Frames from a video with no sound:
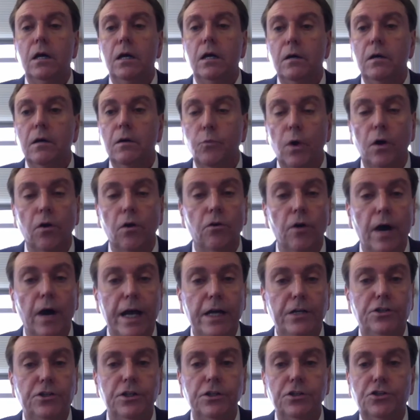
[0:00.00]

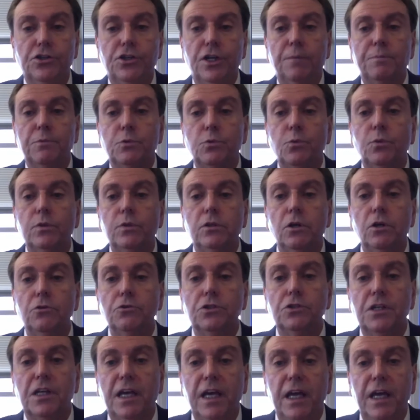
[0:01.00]
relationships with
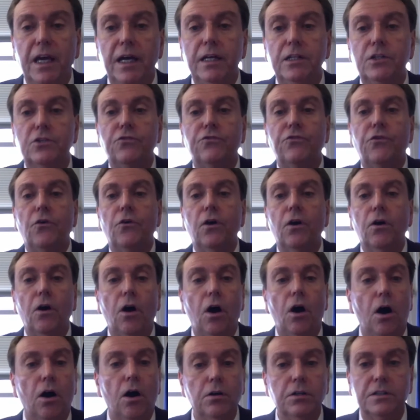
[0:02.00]
those kids for a
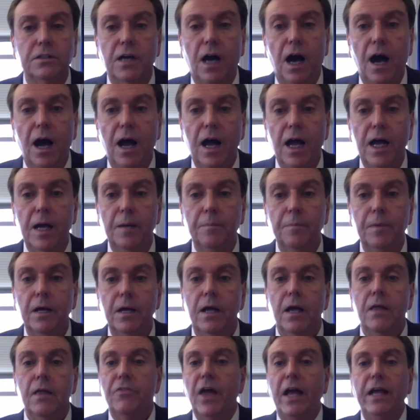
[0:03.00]
long time.
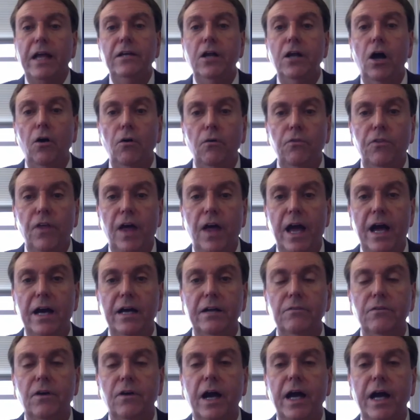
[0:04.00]
They know that,
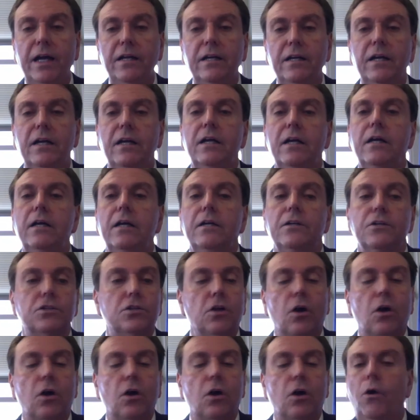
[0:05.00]
right?
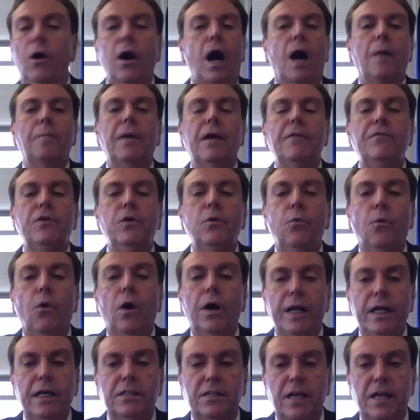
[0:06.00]
So I'm giving you one
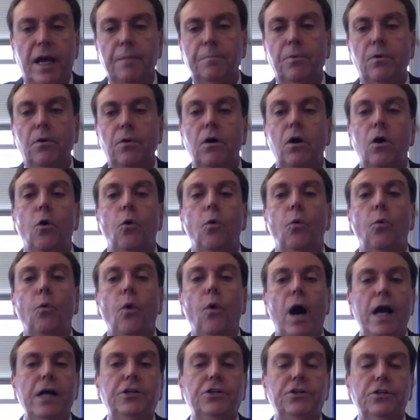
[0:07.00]
example.
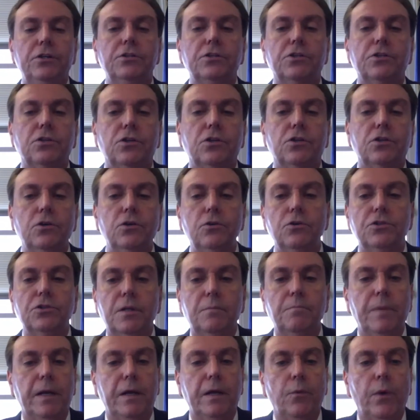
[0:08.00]
Why shouldn't schools then
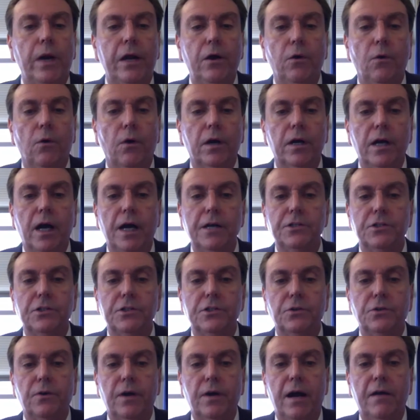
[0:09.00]
be reorganized
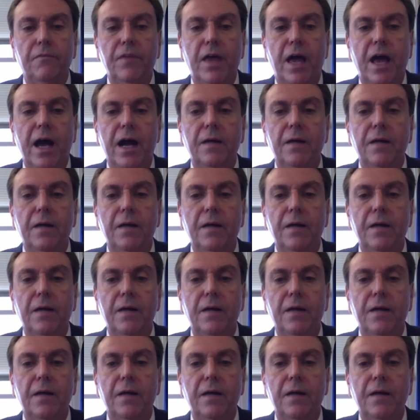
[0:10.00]
around that?